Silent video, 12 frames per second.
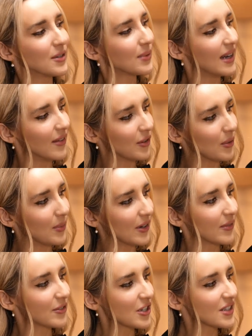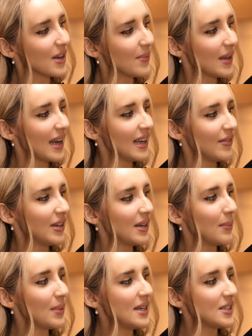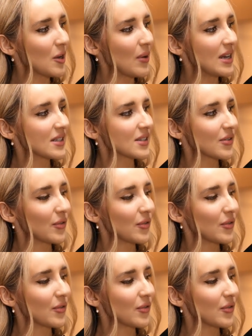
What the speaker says: we have your book just up there, Living PCOS